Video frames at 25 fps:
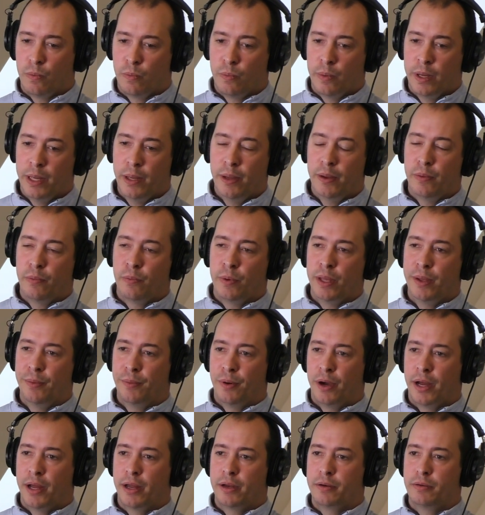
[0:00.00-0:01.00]
we
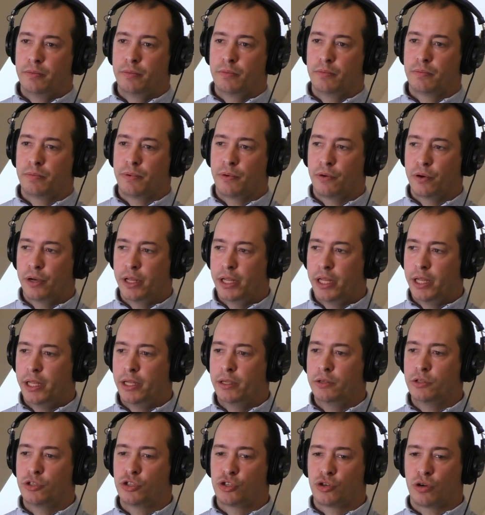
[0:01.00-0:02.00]
want
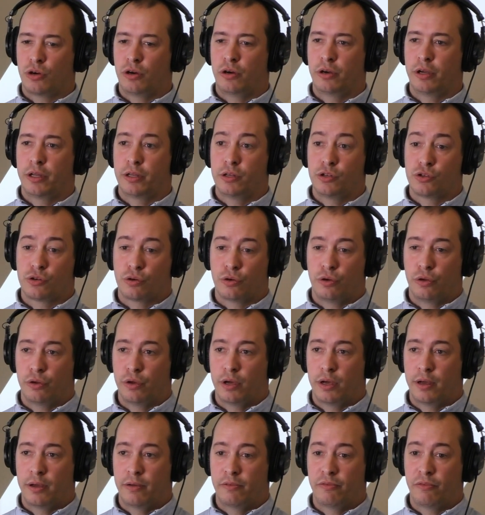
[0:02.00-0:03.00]
pretty strong control
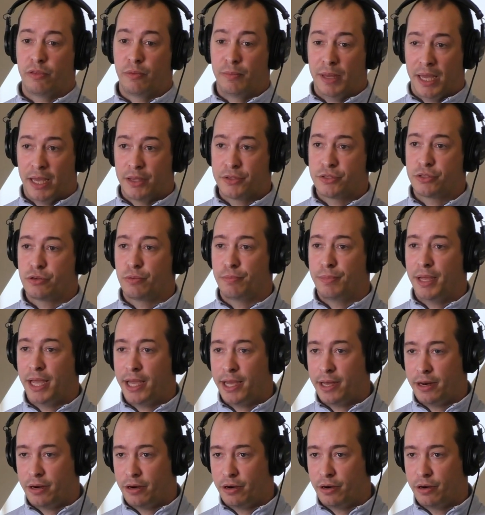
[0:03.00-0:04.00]
of the master
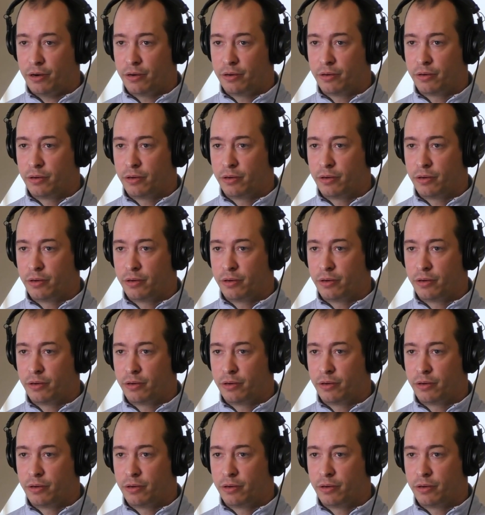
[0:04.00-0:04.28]
pattern.